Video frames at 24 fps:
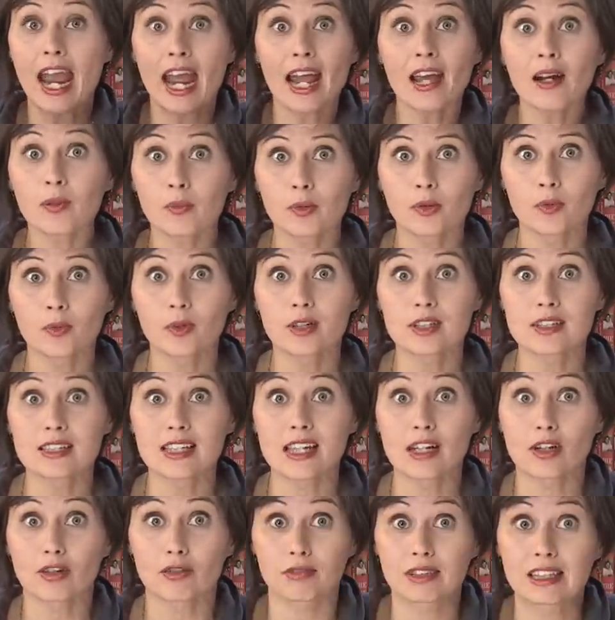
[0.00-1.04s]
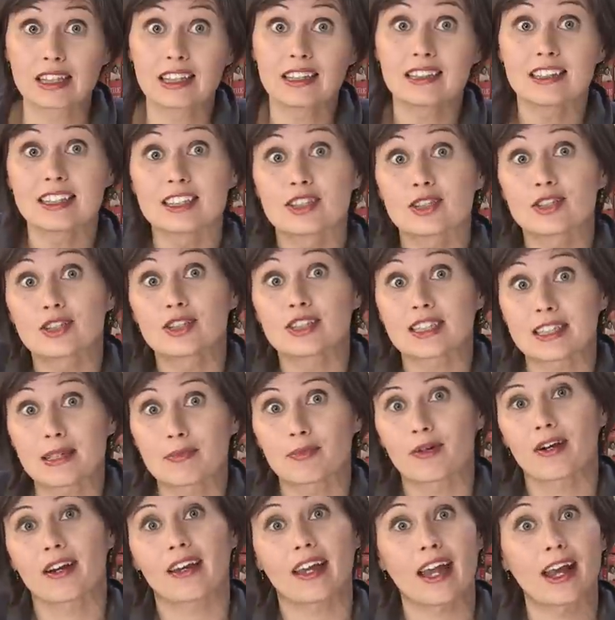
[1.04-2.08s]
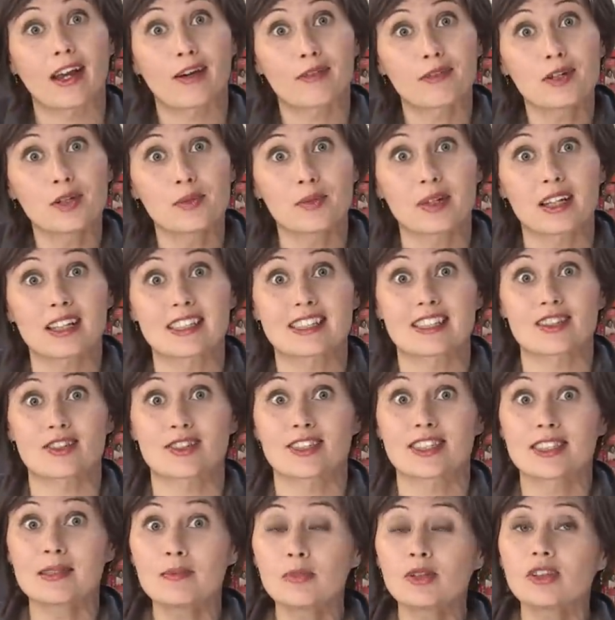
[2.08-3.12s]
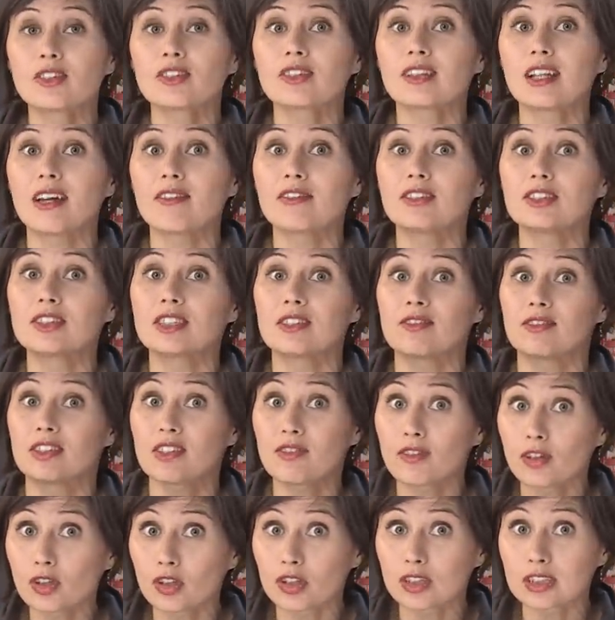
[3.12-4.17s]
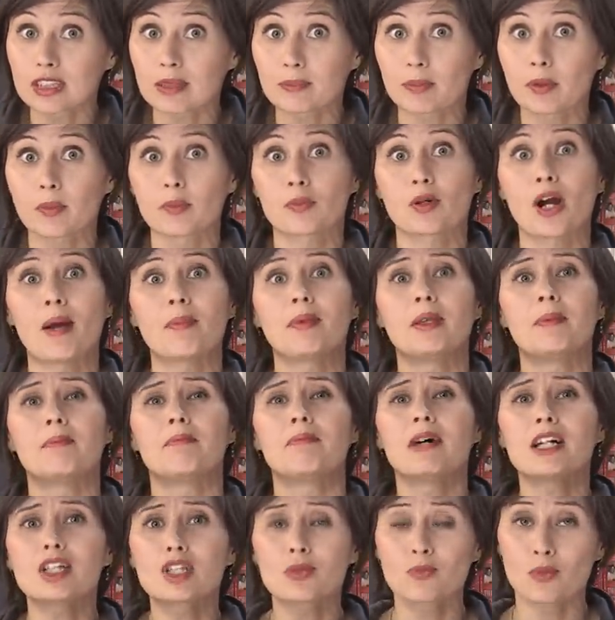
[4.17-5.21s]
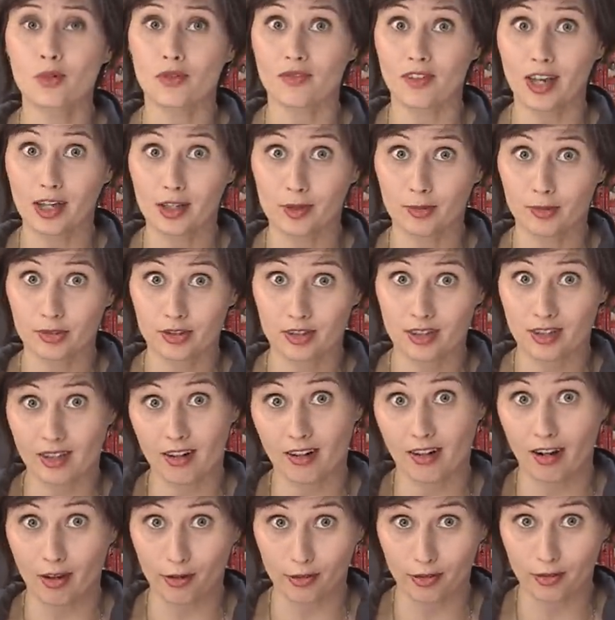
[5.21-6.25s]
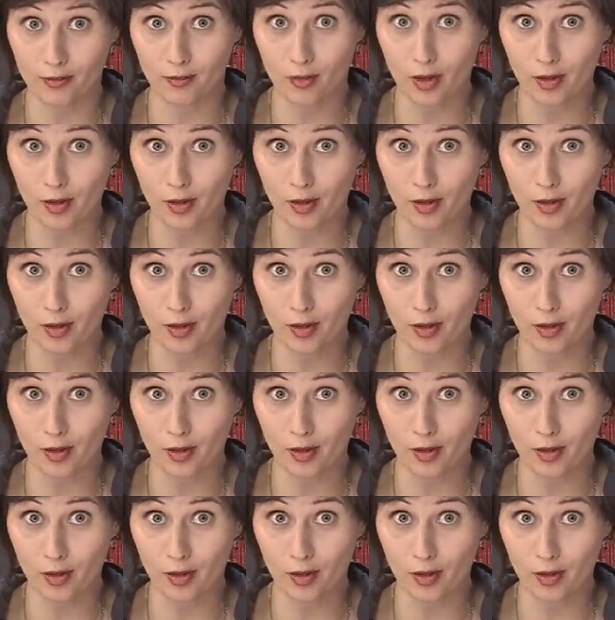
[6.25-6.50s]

animal words like gorilla, lizard, zebra, and kangaroo because they're similar levels of difficulty but probably much more valuable to their health and